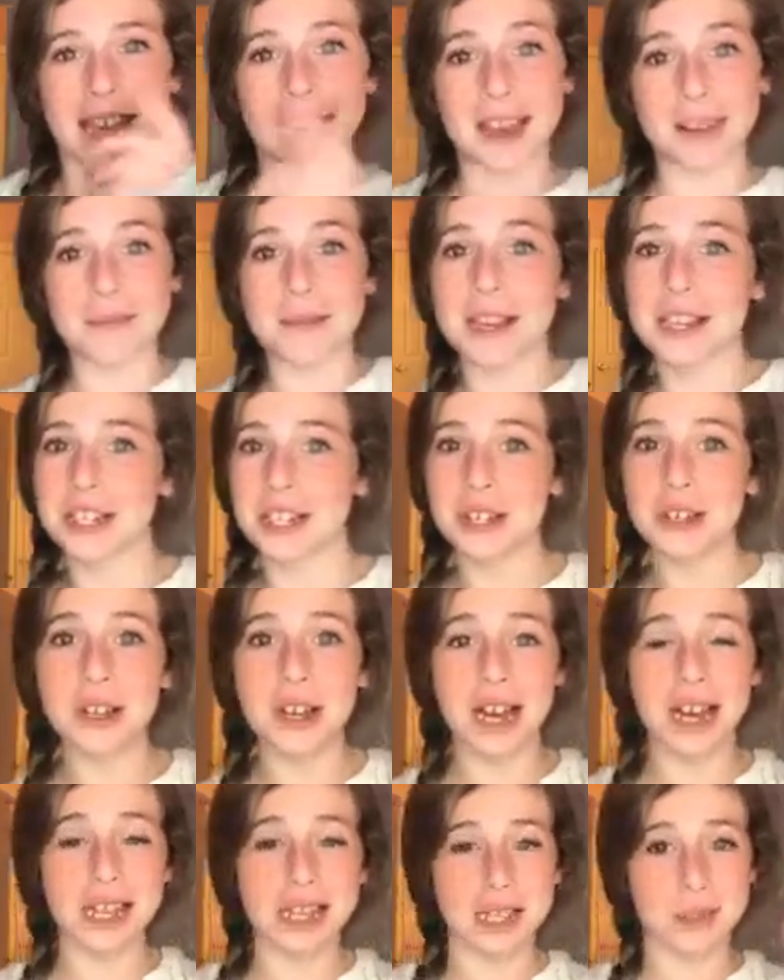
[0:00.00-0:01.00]
And make sure
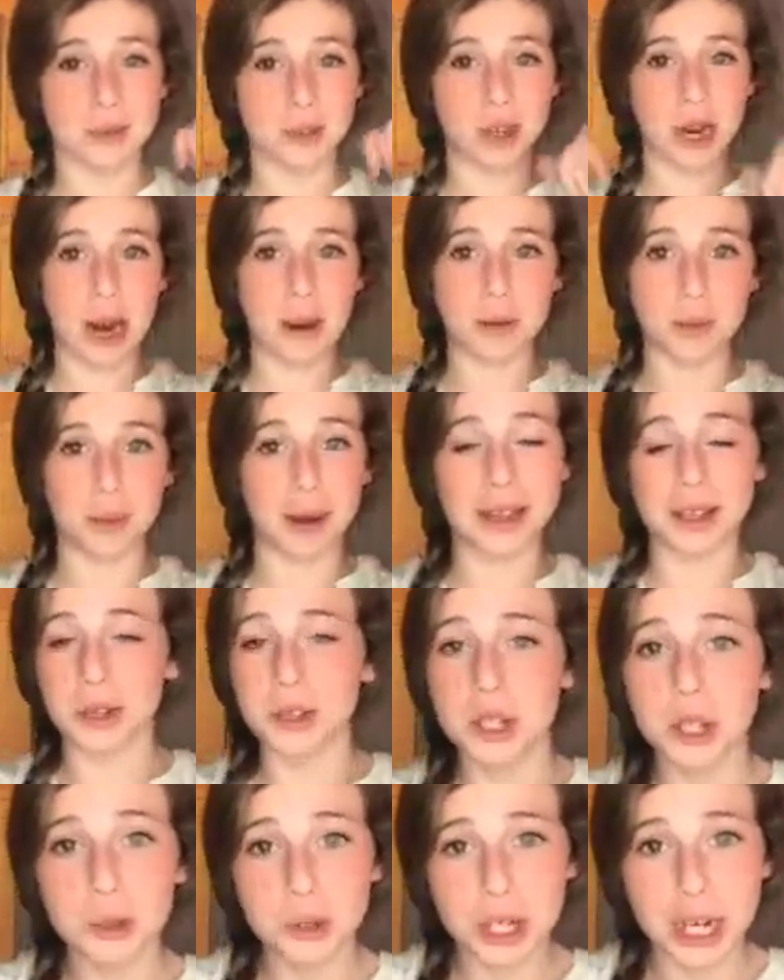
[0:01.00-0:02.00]
you guys subscribe to my
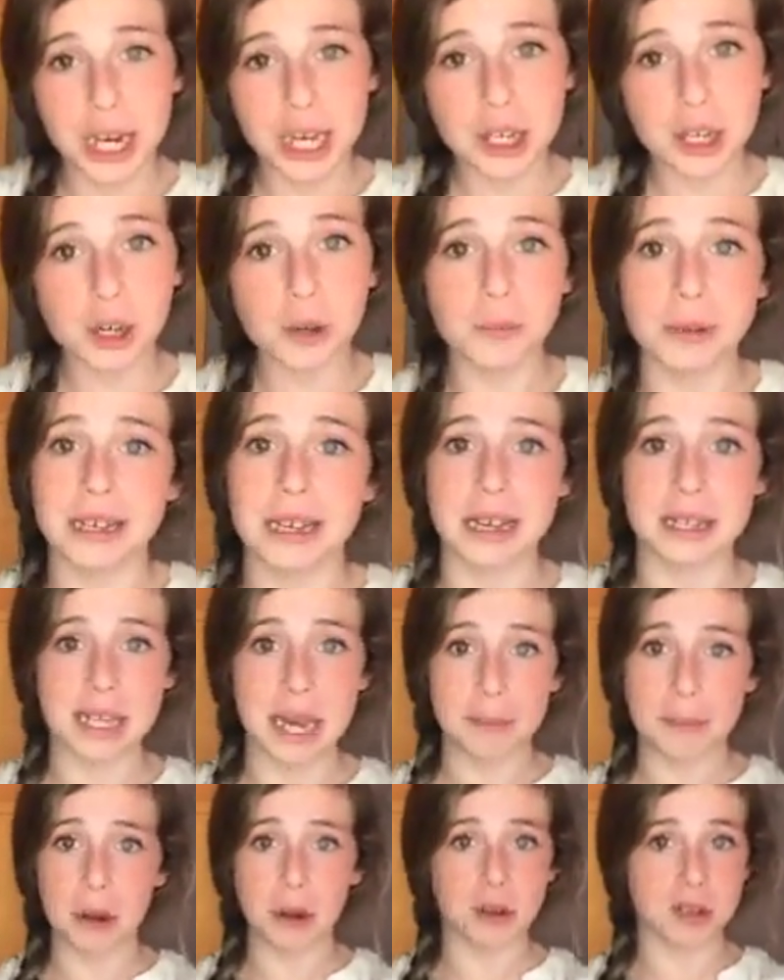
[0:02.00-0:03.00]
YouTube channel
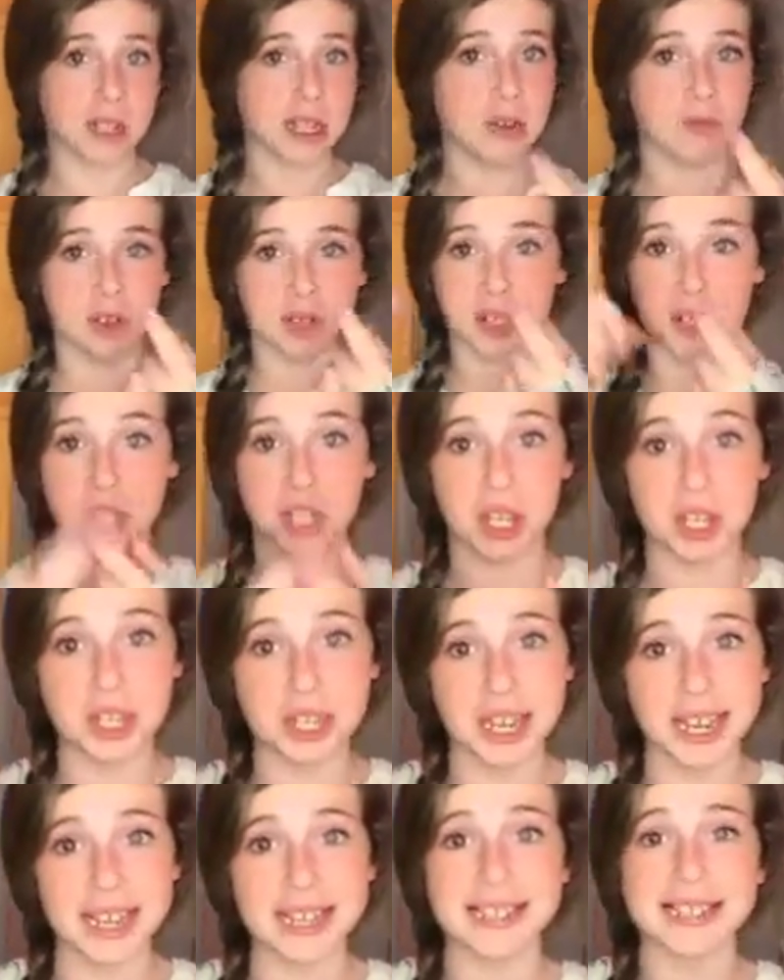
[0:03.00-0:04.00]
because I post every
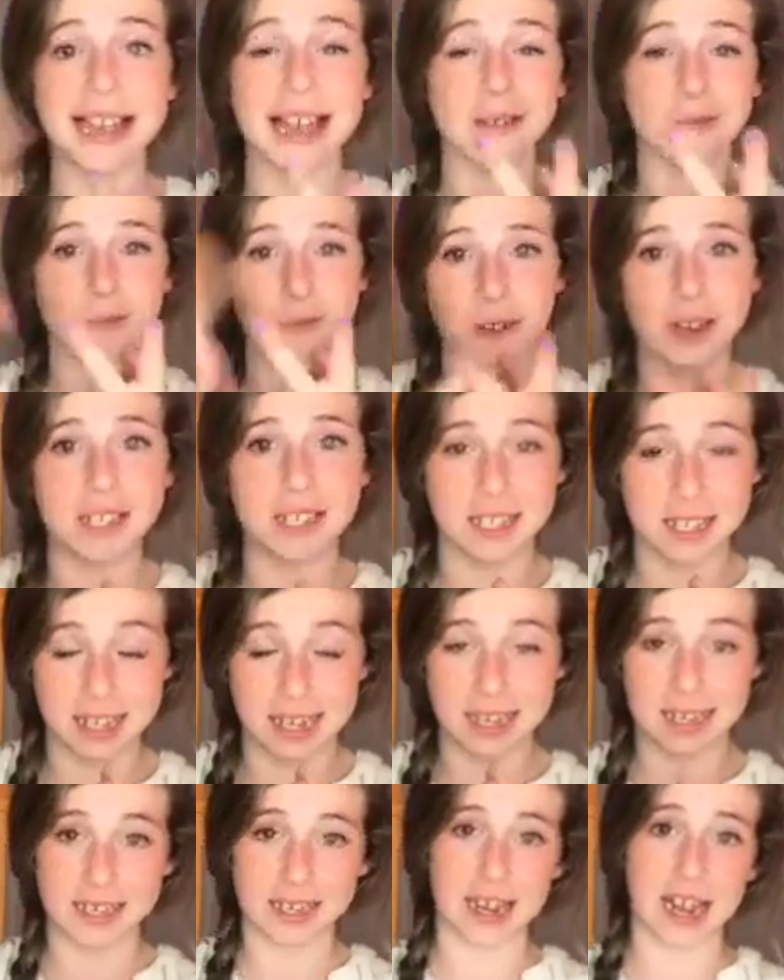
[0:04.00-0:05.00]
Sundays and
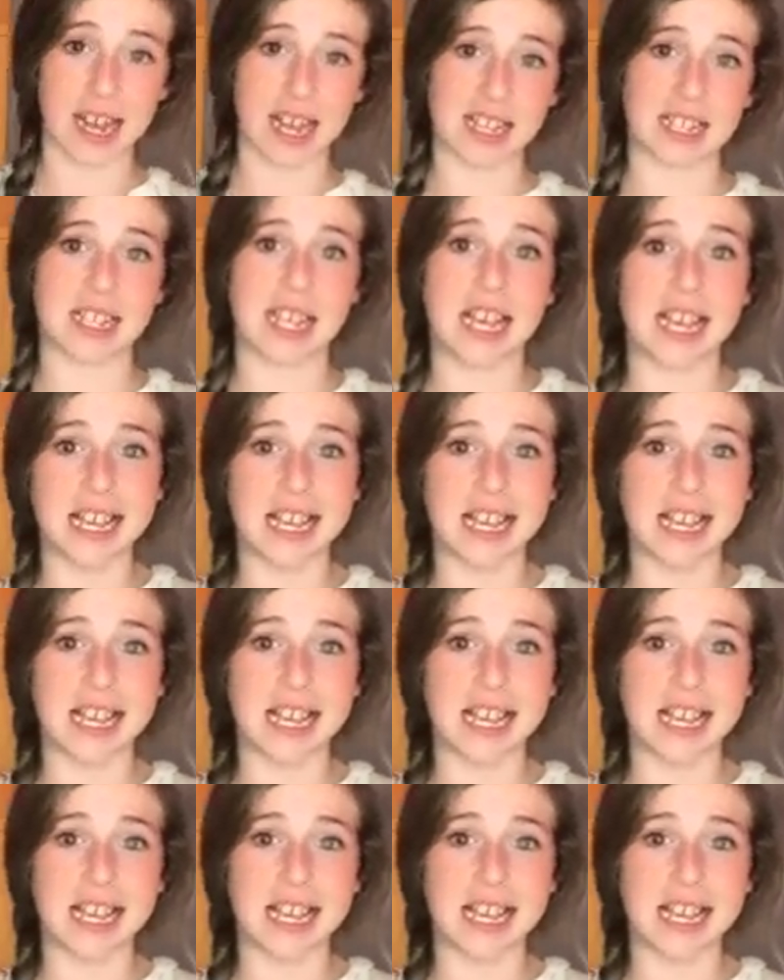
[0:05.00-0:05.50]
Wednesdays, guys.